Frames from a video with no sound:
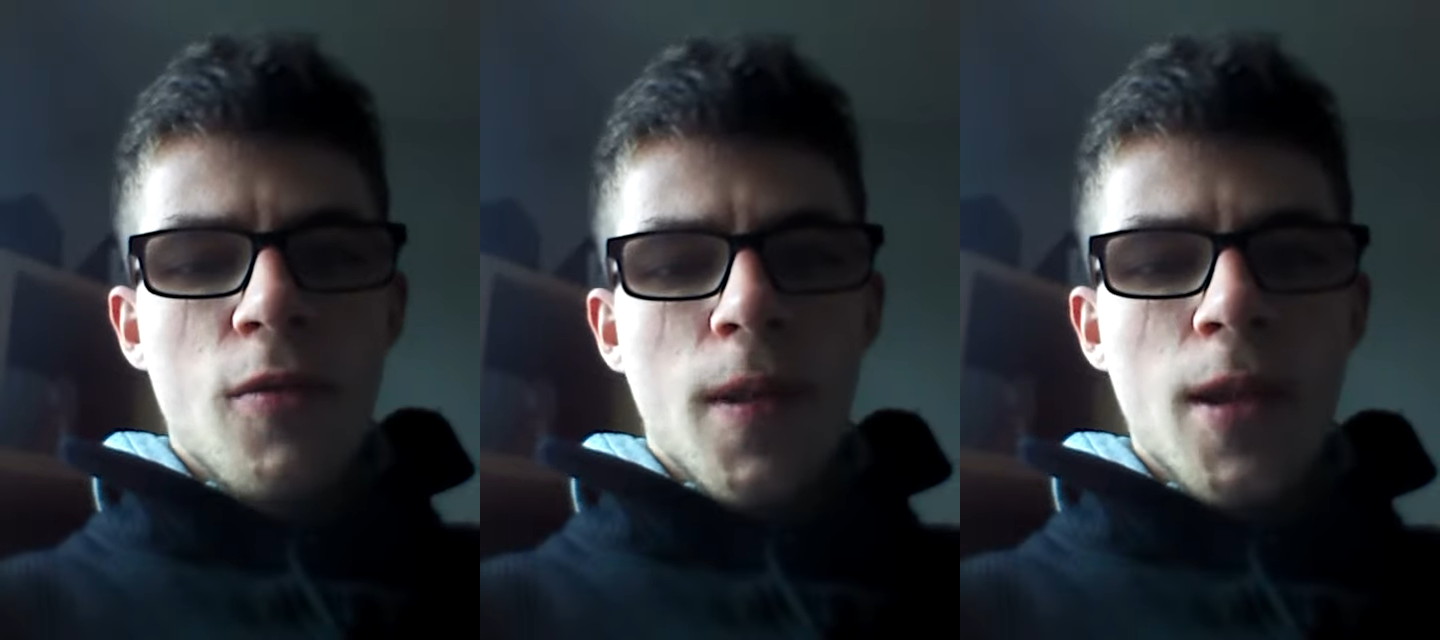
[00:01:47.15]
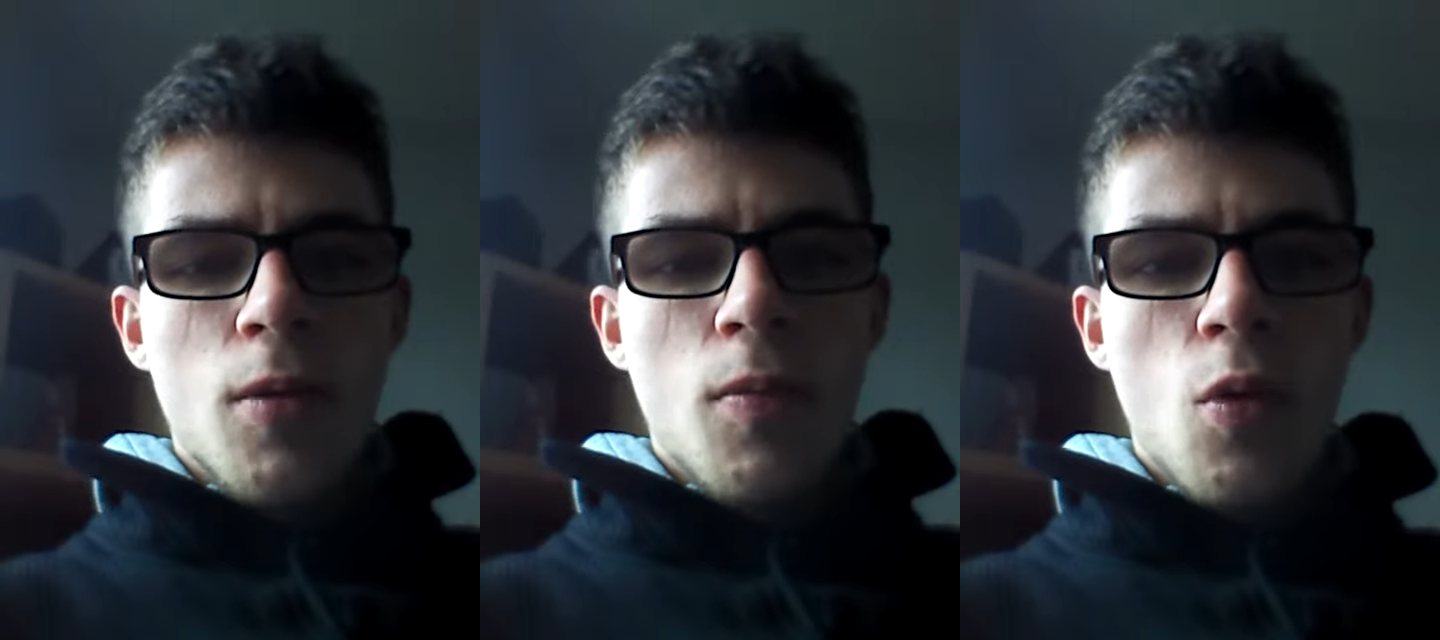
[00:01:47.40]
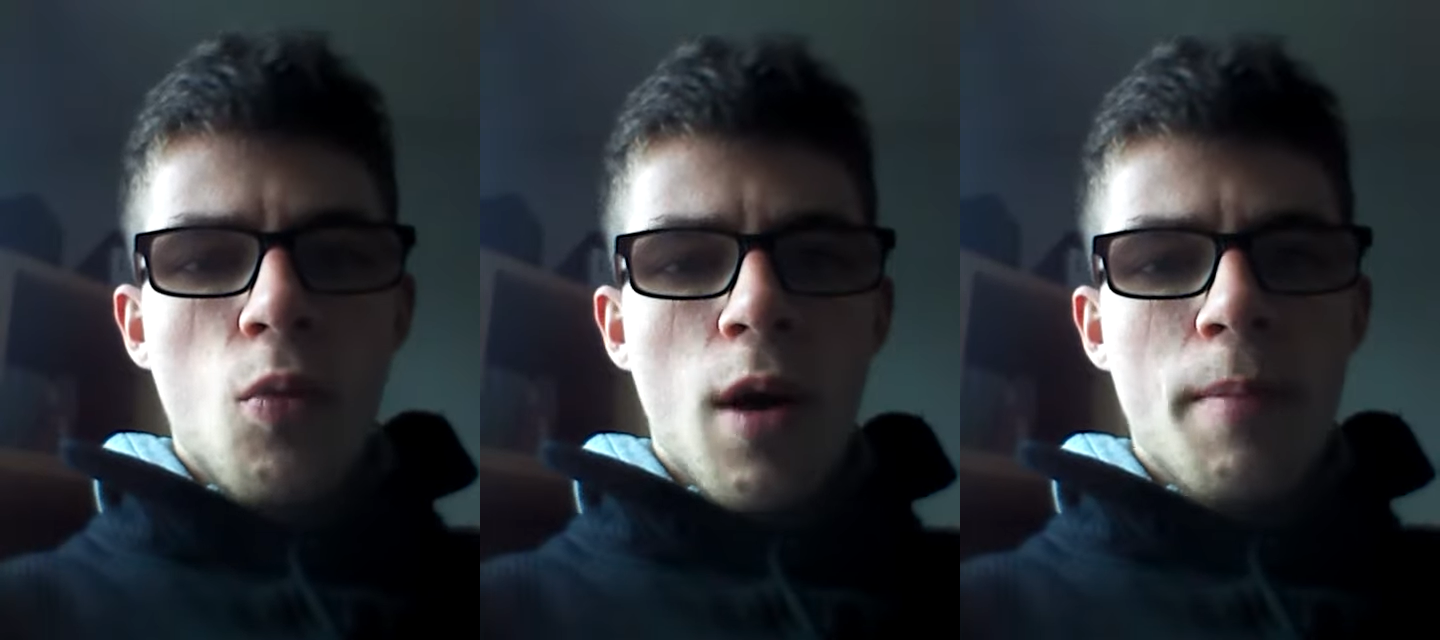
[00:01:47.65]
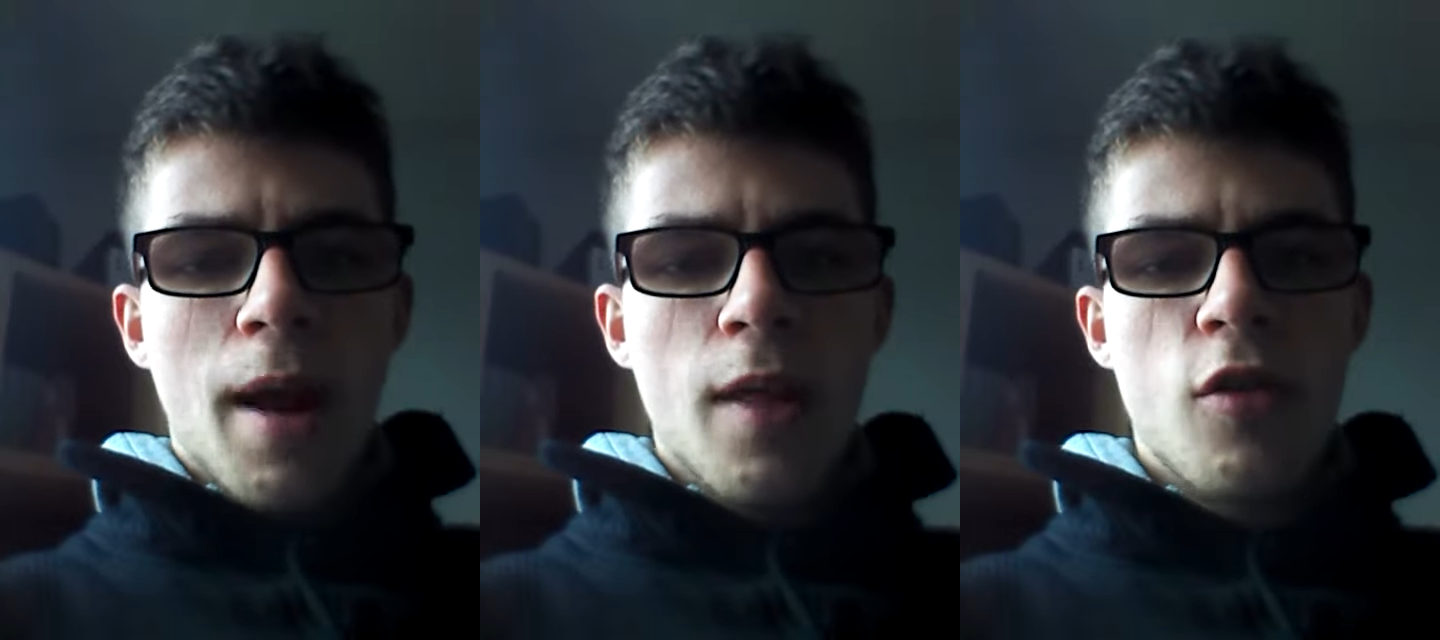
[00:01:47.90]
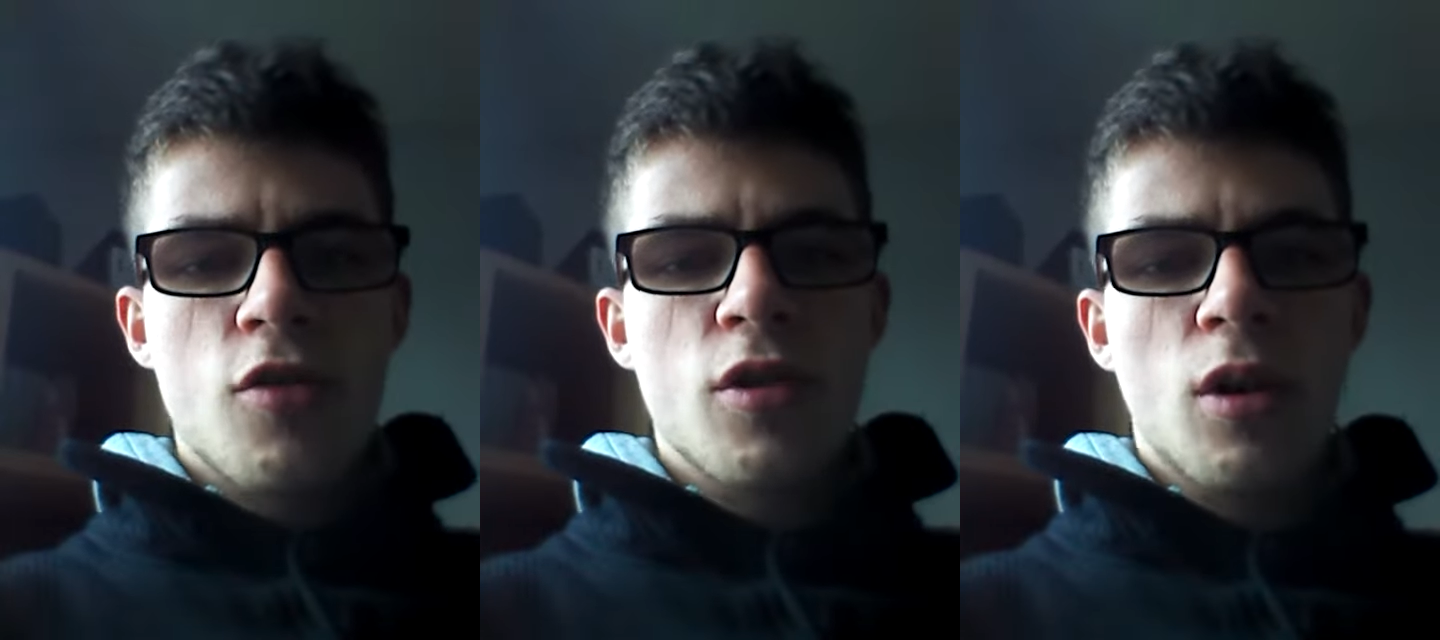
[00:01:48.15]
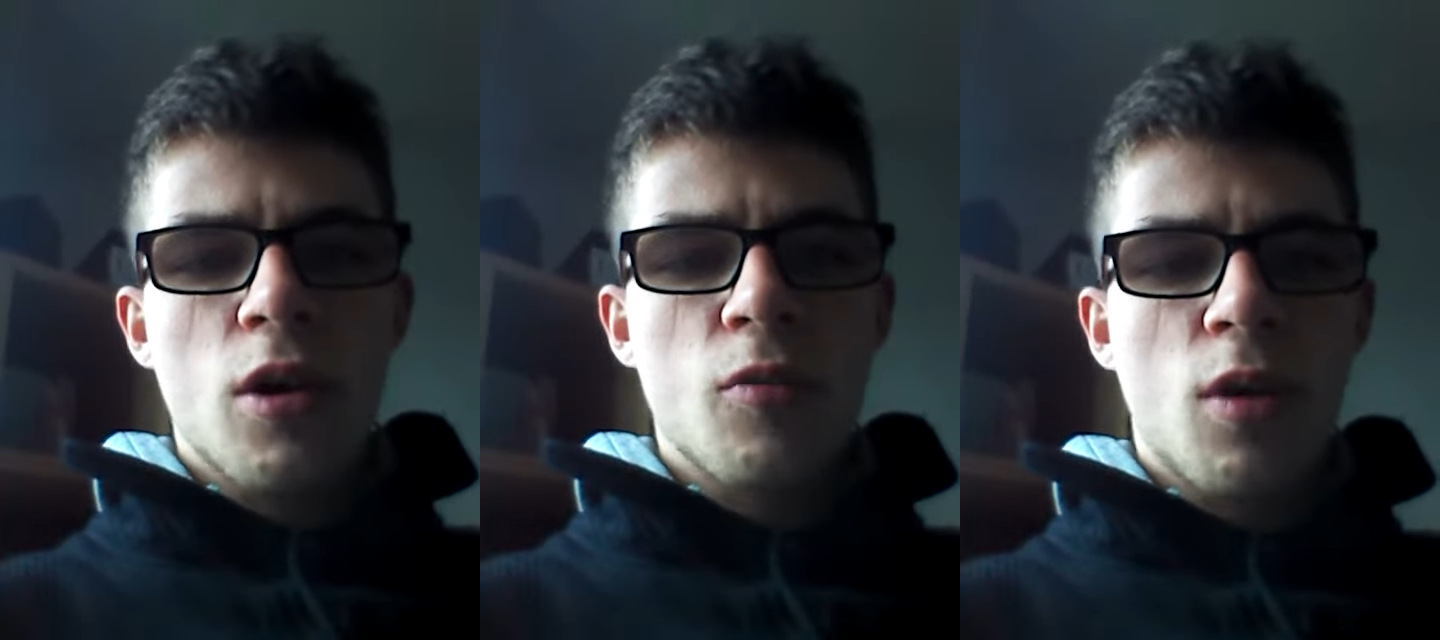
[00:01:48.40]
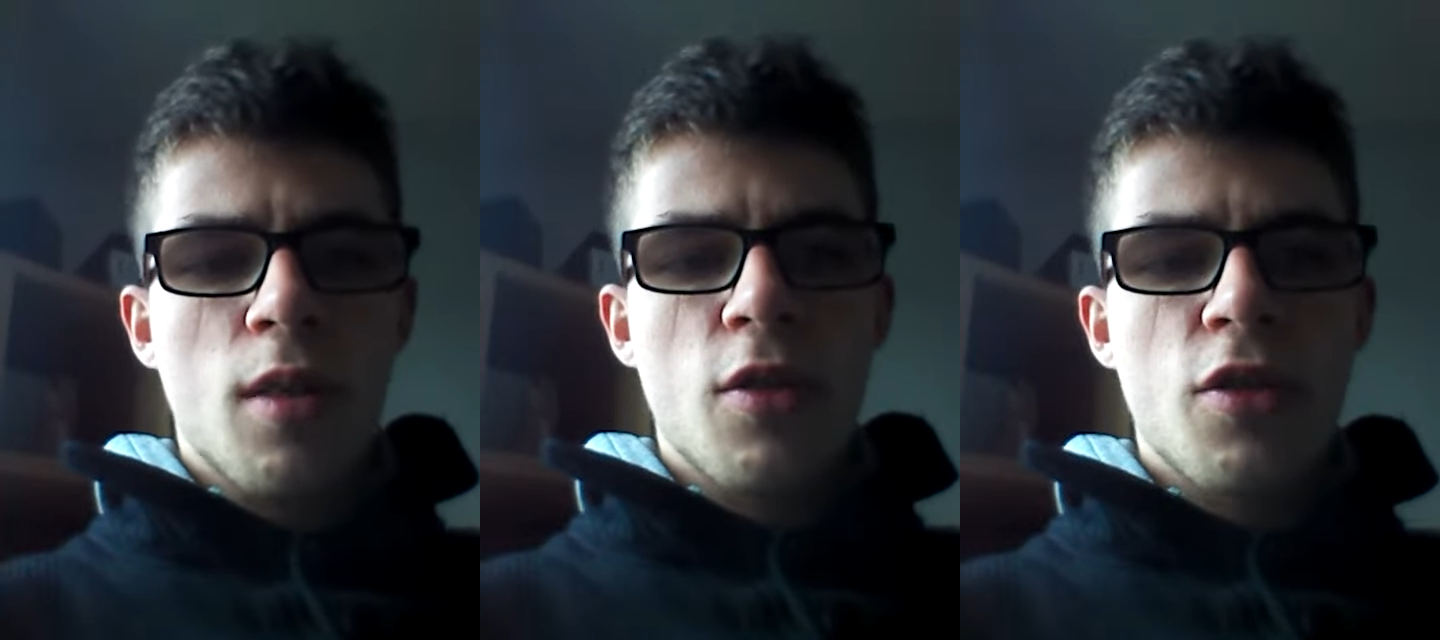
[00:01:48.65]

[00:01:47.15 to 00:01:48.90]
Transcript: I've gone Liverpool 1, Manchester United 1.